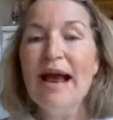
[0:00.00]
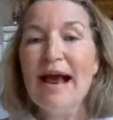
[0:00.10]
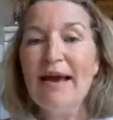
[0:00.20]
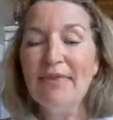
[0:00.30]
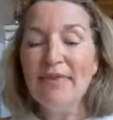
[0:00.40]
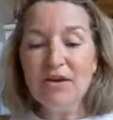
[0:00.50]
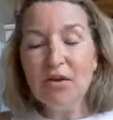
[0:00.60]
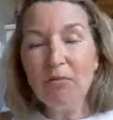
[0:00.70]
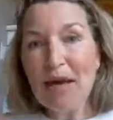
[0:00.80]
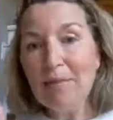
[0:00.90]
And then
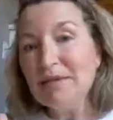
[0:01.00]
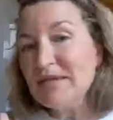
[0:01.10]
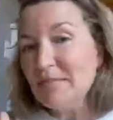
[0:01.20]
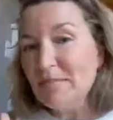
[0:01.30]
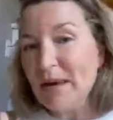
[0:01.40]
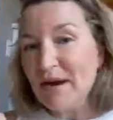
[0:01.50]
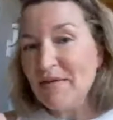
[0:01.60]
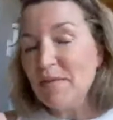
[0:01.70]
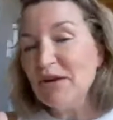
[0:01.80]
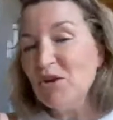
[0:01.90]
you'll be able to compare
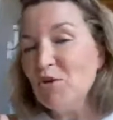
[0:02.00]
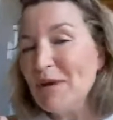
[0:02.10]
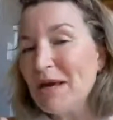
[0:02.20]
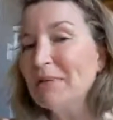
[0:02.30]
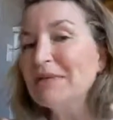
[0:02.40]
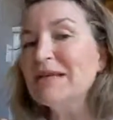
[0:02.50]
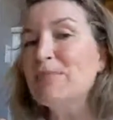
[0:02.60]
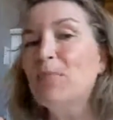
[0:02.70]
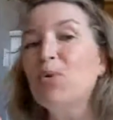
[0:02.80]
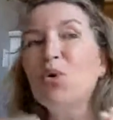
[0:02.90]
them and you'll be able to
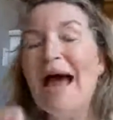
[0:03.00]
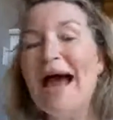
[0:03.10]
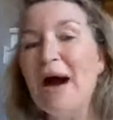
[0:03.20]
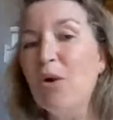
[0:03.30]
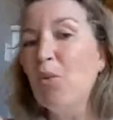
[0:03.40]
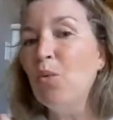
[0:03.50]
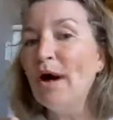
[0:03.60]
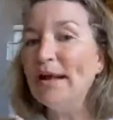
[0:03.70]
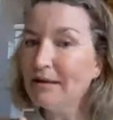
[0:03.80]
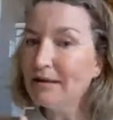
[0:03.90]
pull out
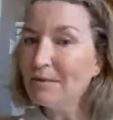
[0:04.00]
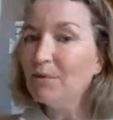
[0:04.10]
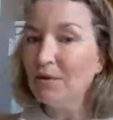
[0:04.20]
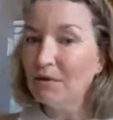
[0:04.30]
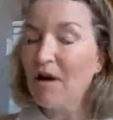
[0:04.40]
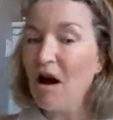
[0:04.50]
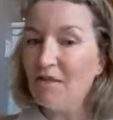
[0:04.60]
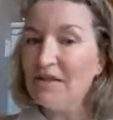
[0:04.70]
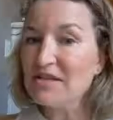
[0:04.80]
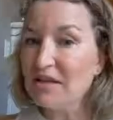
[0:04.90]
what will
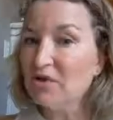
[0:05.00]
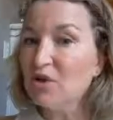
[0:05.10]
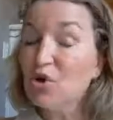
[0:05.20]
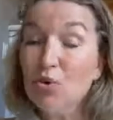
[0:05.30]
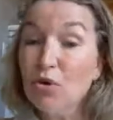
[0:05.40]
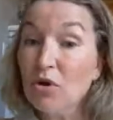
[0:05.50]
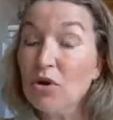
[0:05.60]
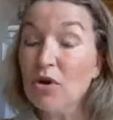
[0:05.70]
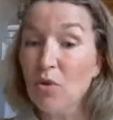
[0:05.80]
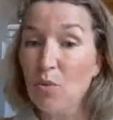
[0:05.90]
obviously look
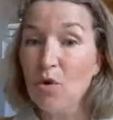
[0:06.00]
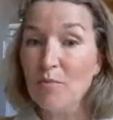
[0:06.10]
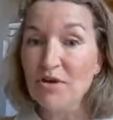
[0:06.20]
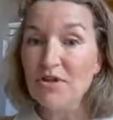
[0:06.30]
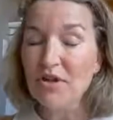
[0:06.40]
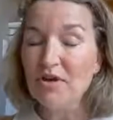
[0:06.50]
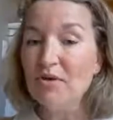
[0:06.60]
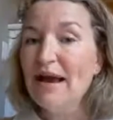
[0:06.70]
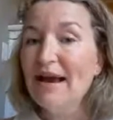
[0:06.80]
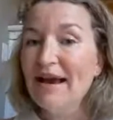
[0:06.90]
cooler or warmer to you.
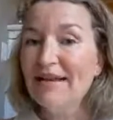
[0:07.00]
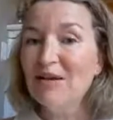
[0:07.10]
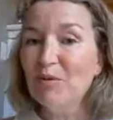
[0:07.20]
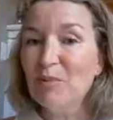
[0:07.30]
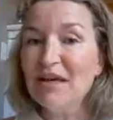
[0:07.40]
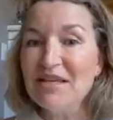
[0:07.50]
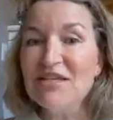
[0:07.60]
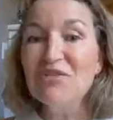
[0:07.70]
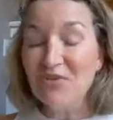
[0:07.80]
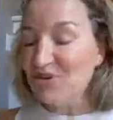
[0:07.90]
And it will be
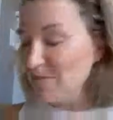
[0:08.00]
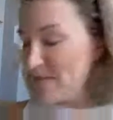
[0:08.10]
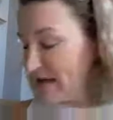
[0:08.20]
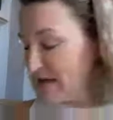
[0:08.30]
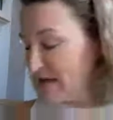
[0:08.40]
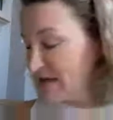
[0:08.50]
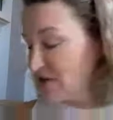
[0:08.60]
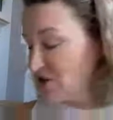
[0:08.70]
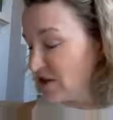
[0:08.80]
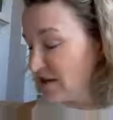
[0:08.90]
easier for you to make a
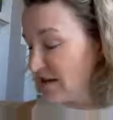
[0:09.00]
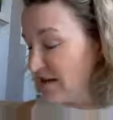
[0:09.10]
decision.